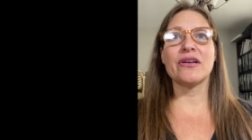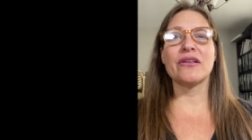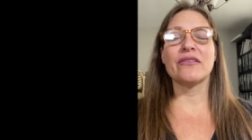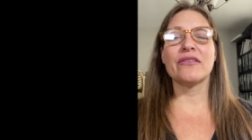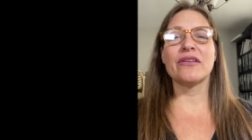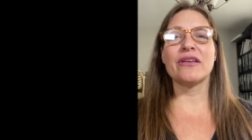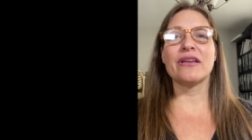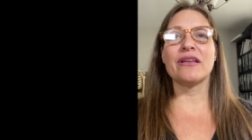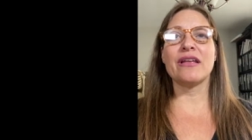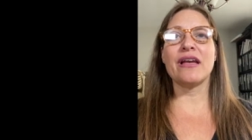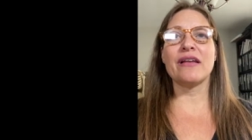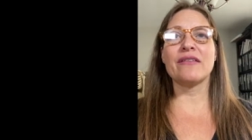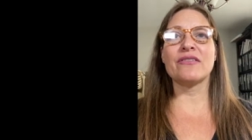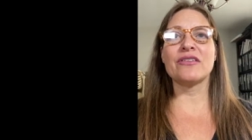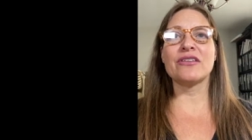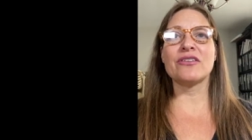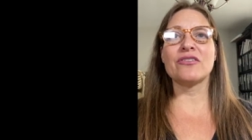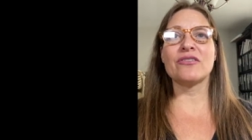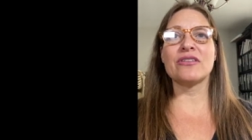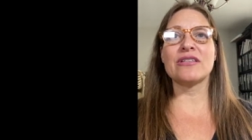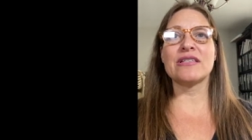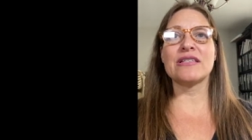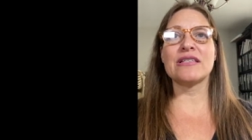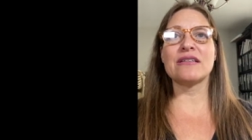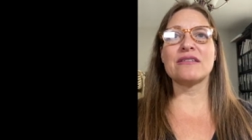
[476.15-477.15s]
They, they do
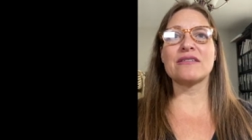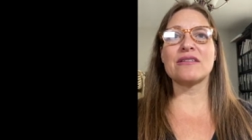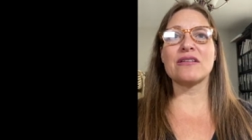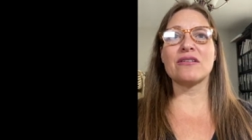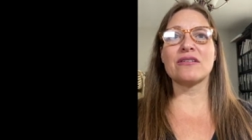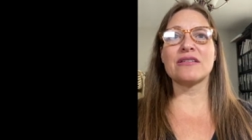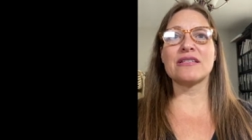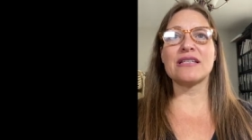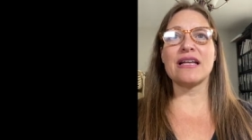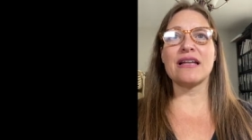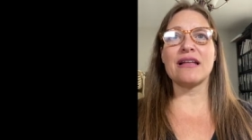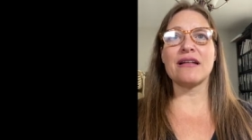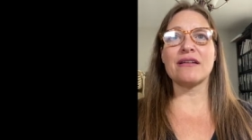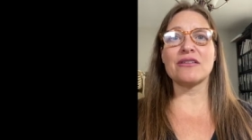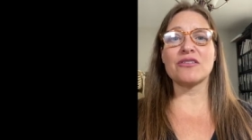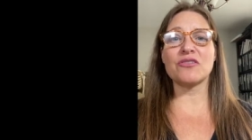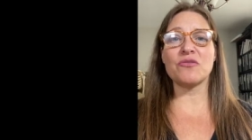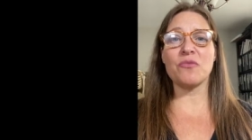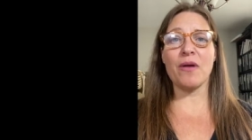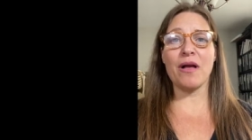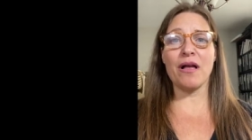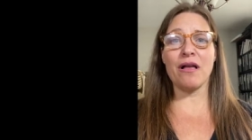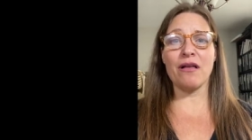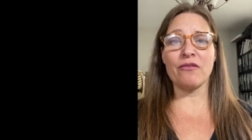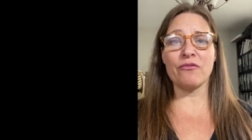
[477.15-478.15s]
these things called 10 out of
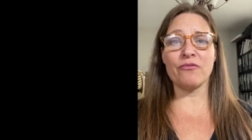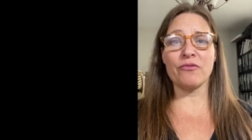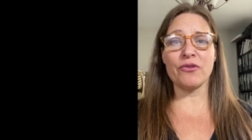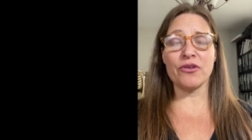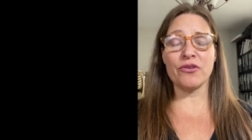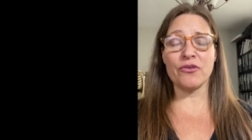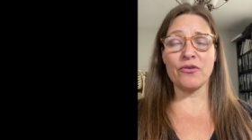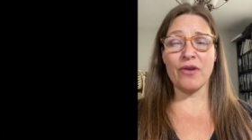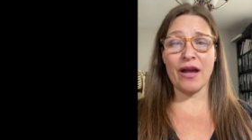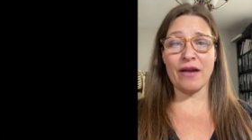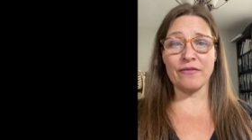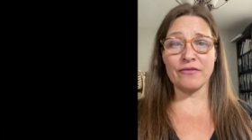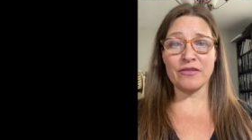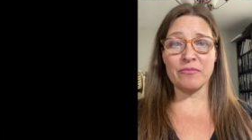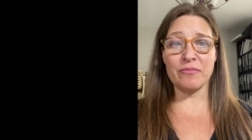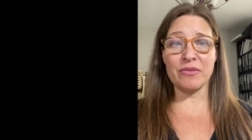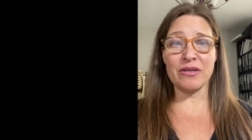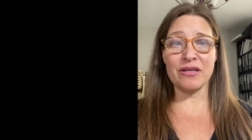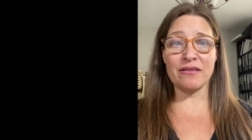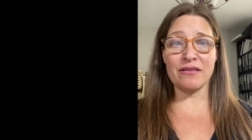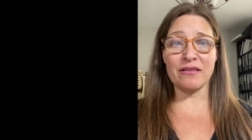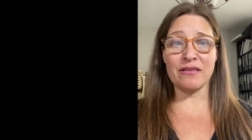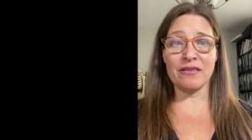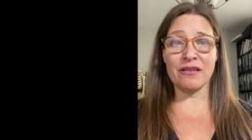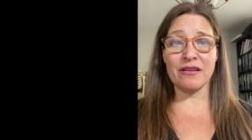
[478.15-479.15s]
12 where you have to be
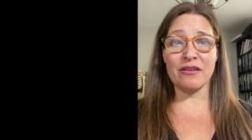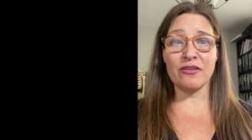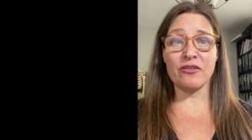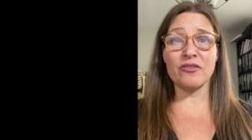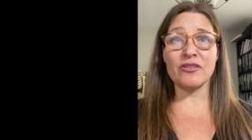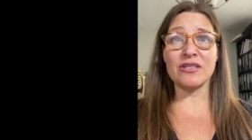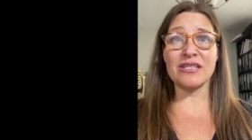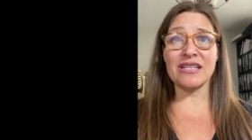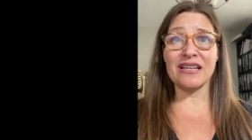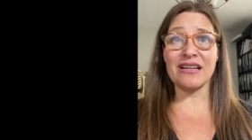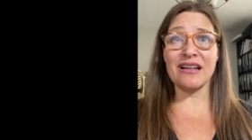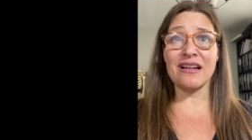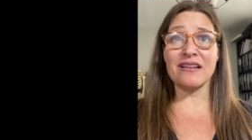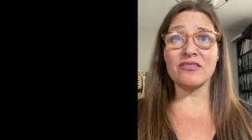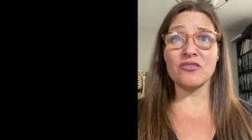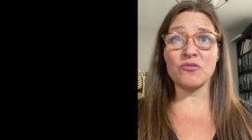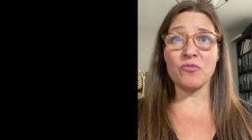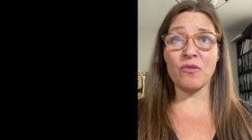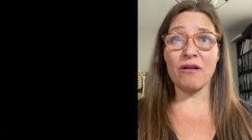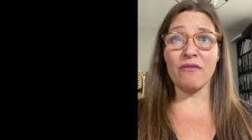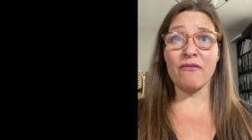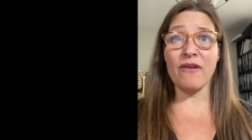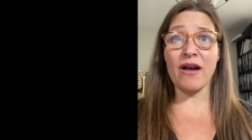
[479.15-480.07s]
at the theater 10 out of 12